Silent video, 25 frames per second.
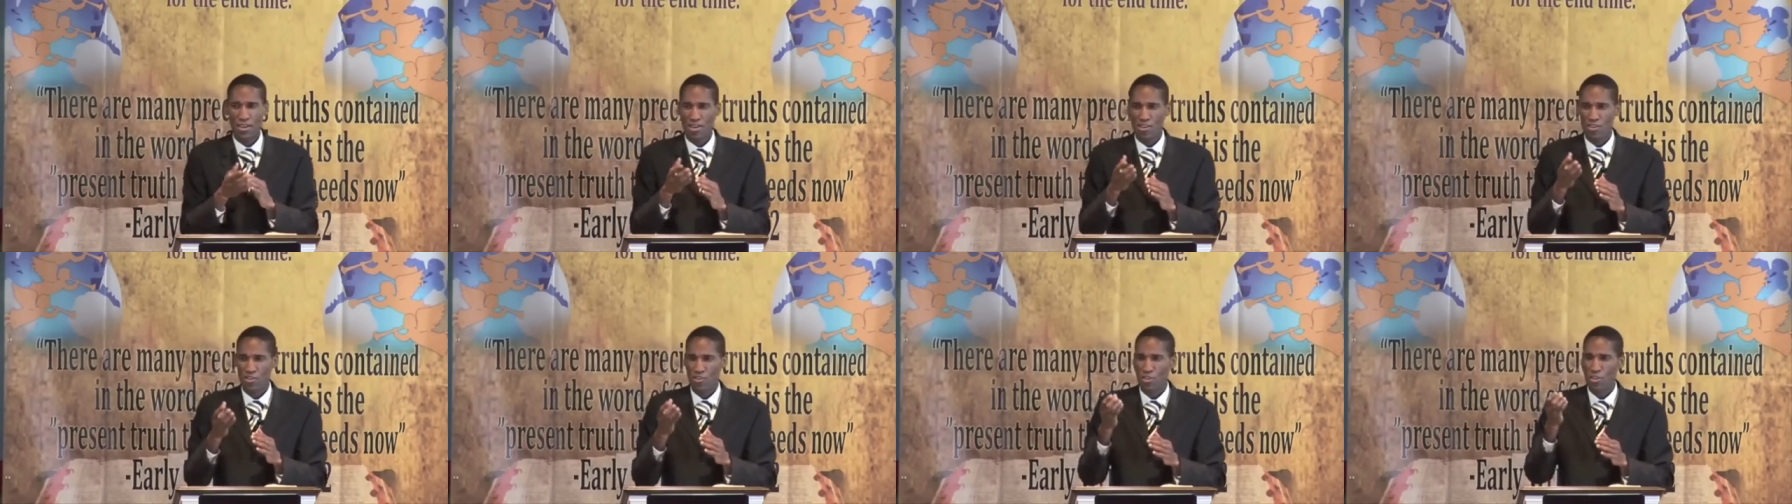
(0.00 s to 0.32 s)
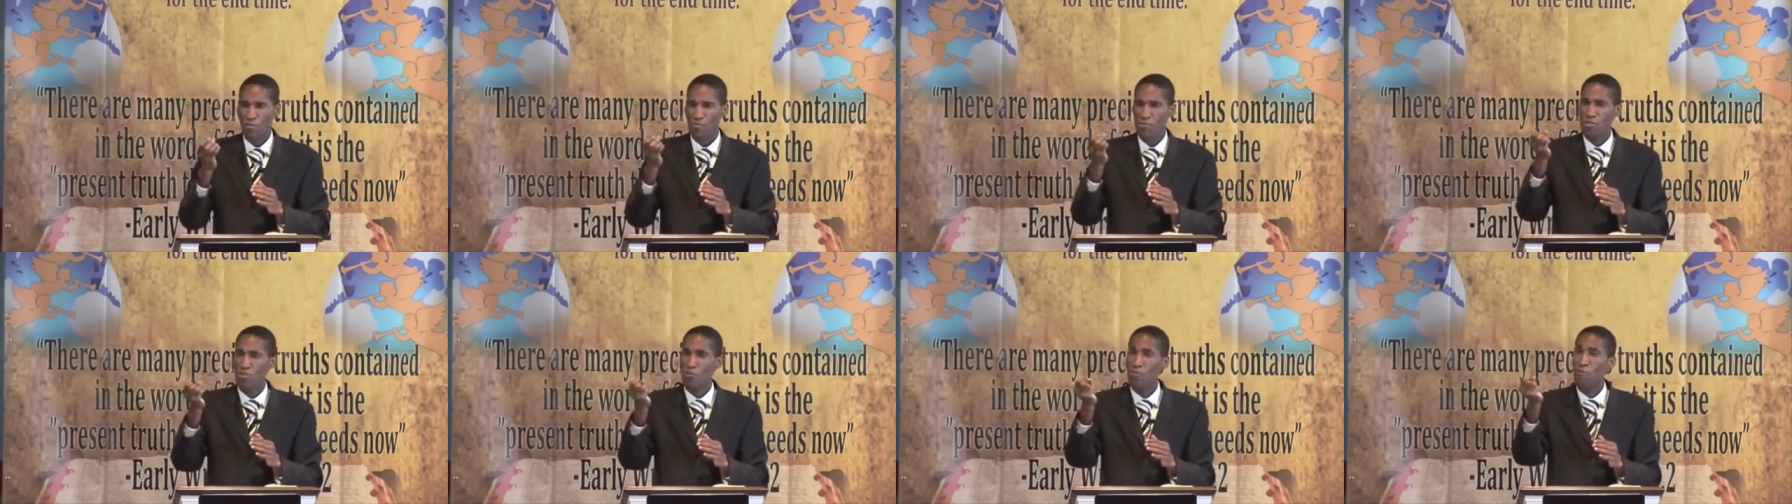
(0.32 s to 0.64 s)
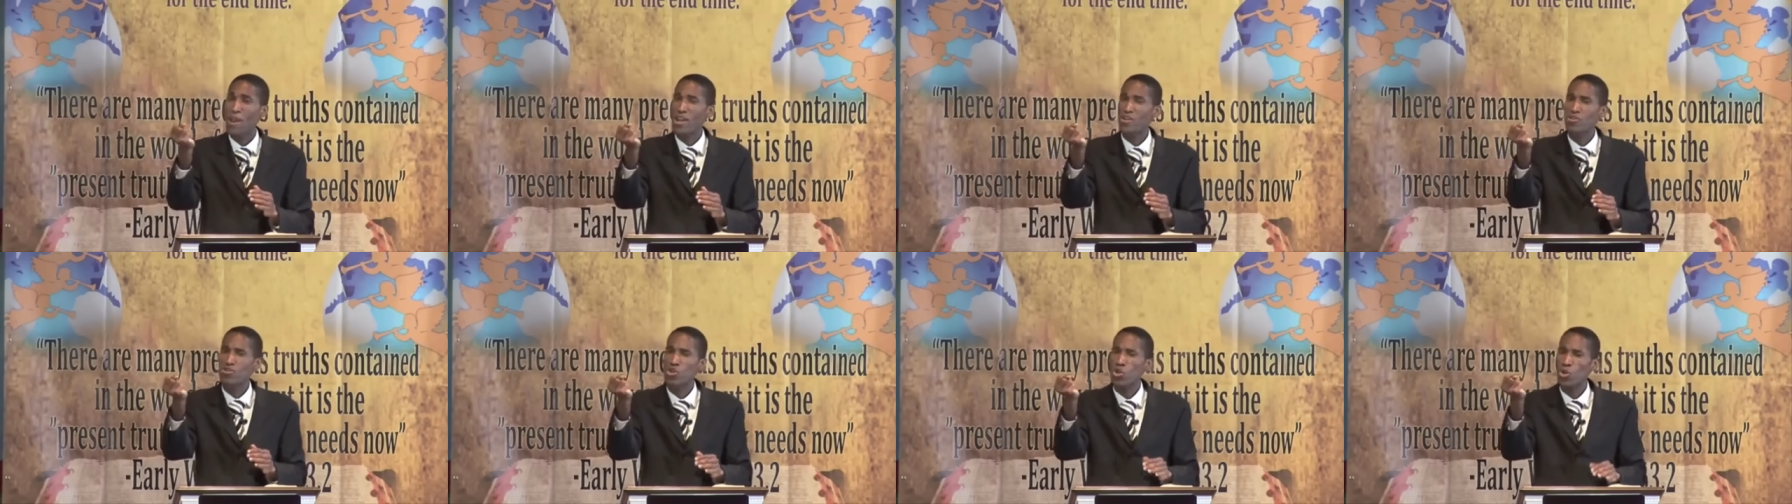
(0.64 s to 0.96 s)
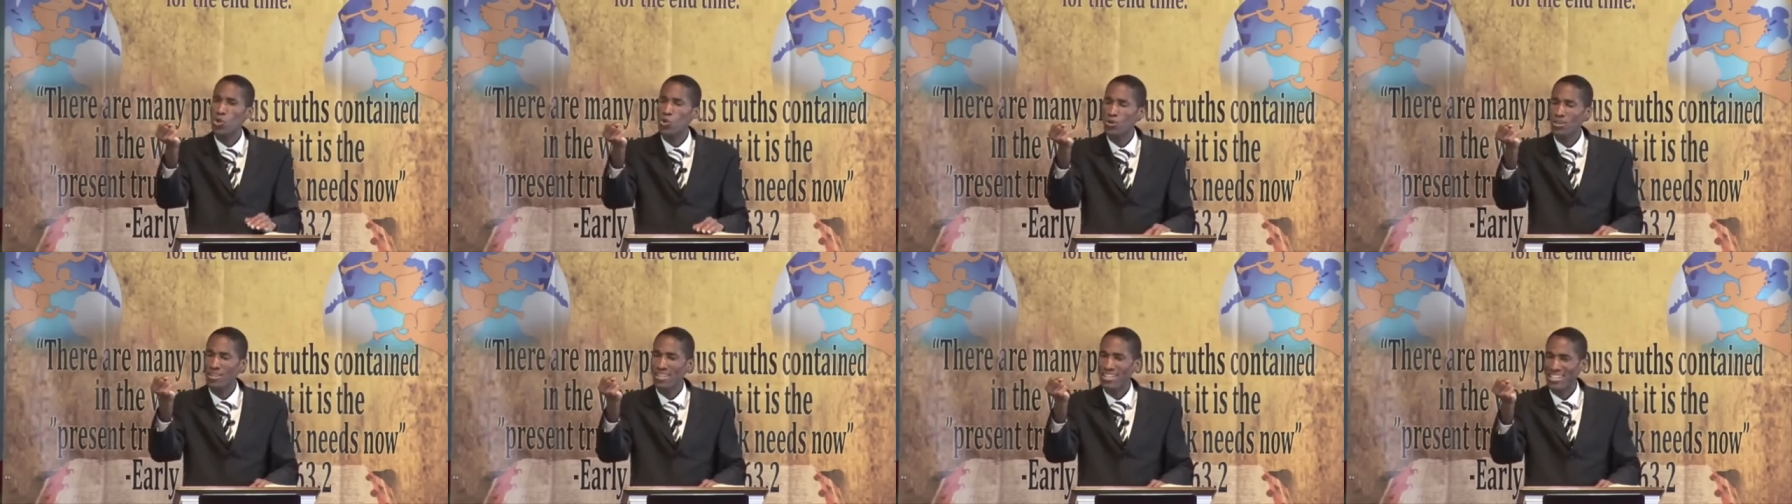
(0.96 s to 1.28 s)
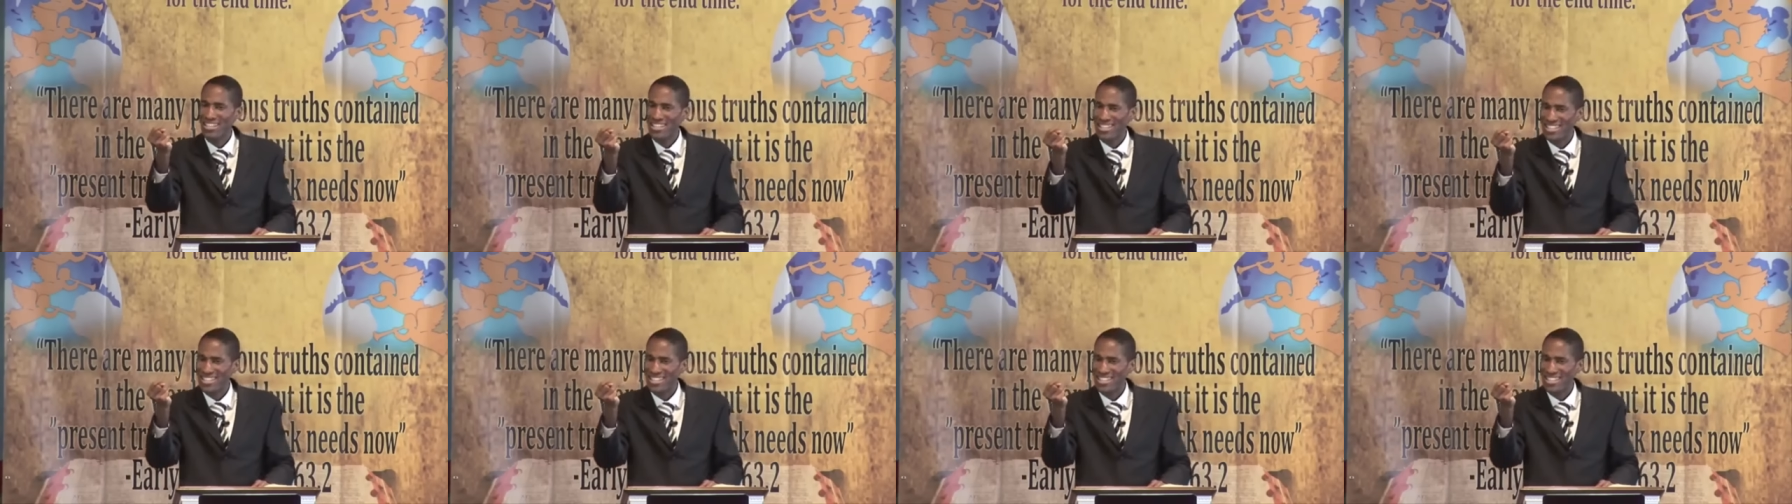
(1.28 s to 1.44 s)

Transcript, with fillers: some special